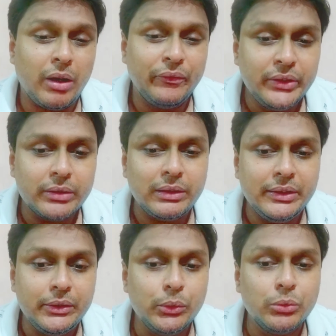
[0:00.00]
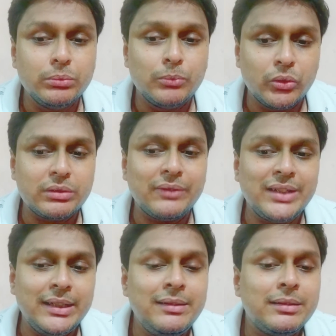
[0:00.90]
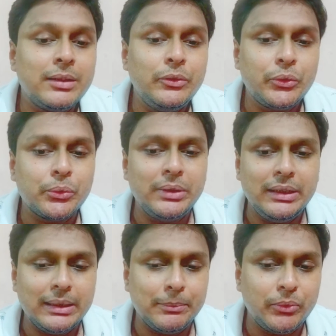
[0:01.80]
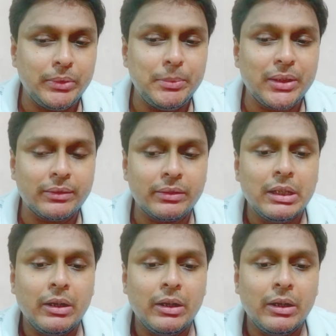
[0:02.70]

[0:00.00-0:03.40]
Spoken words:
obviously knew most of the incidents shown in the movie because